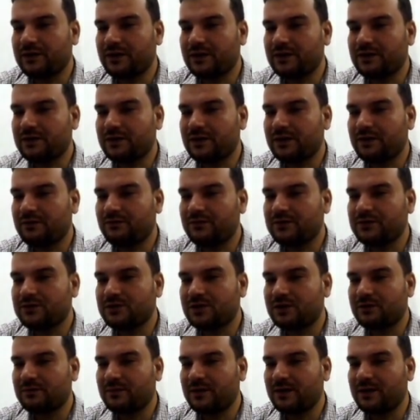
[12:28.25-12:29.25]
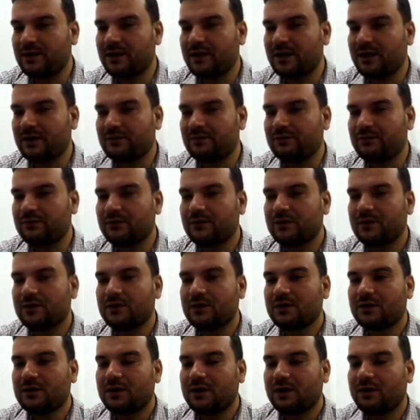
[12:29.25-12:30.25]
then their fishermen have
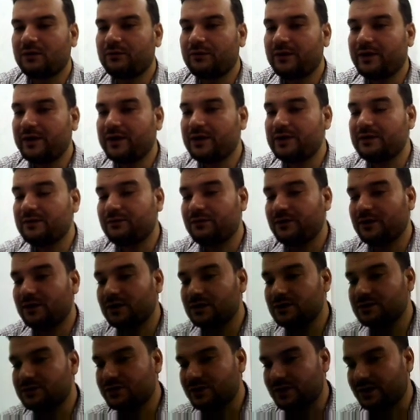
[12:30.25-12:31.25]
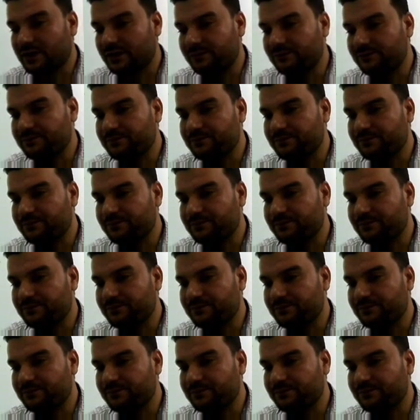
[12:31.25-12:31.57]
a very difficult time.